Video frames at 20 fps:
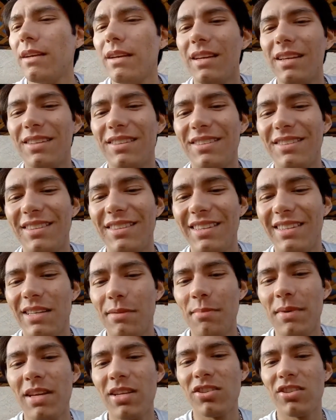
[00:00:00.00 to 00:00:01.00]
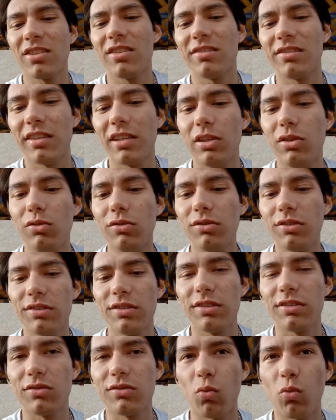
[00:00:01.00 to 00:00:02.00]
it diminishes, it
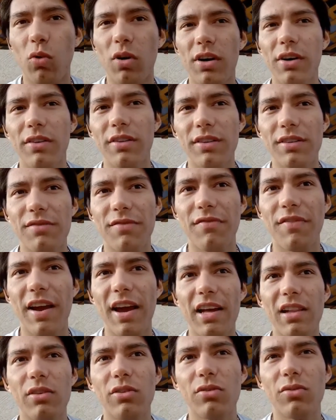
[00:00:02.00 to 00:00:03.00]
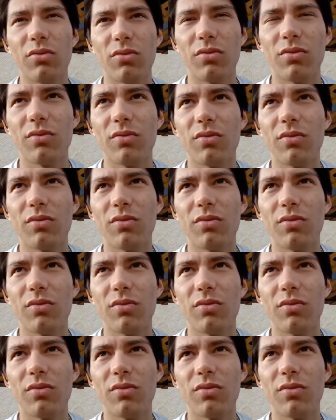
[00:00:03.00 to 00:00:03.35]
loses its worth, its value,